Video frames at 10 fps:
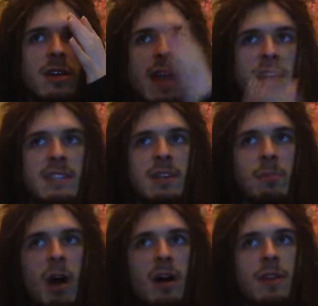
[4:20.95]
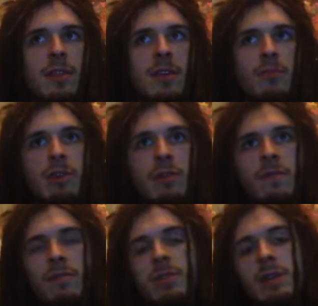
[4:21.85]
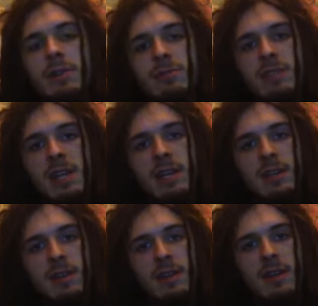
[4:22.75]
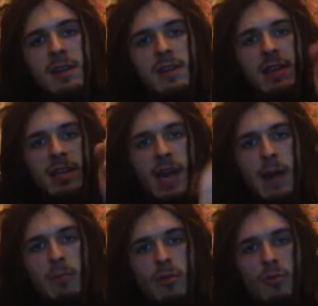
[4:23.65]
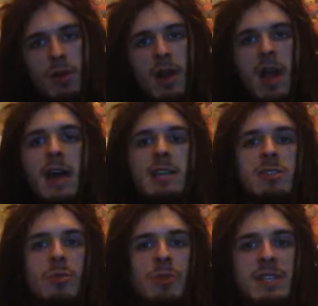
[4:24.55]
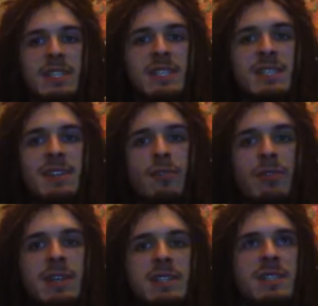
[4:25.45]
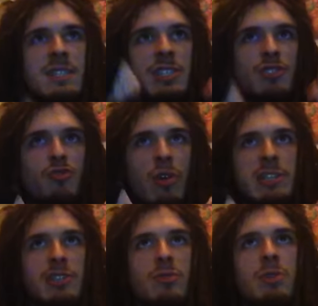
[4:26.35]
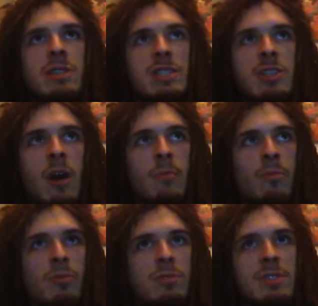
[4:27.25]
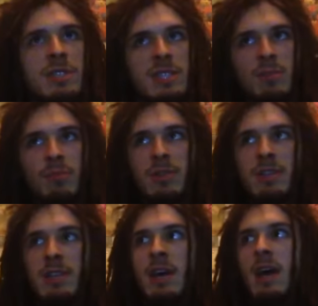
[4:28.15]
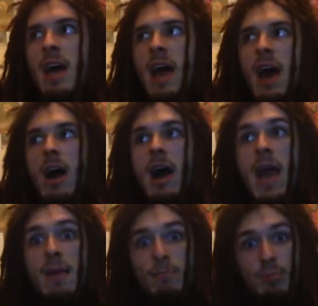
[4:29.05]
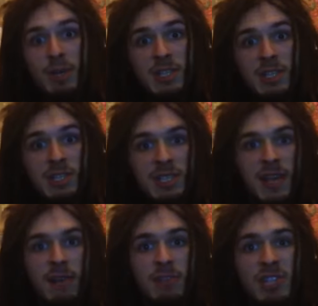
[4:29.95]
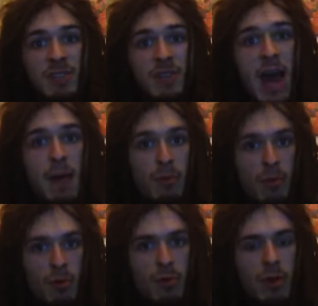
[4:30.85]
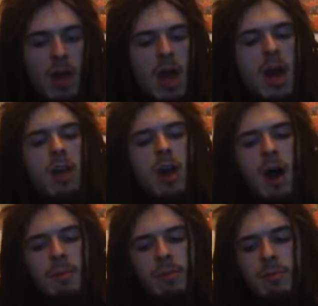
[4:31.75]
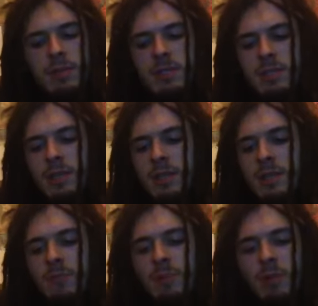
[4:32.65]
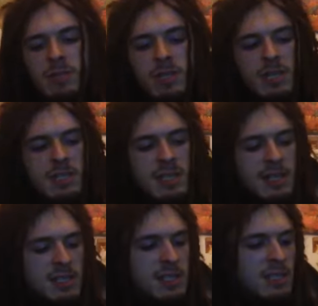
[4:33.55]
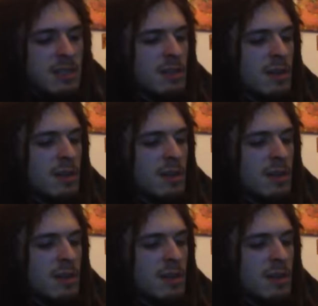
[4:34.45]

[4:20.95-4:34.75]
And some odd thing we don't fully understand in Capricorn. So the serious, structured, somber, disciplined, ambitious energy of Capricorn complements the piercing intensity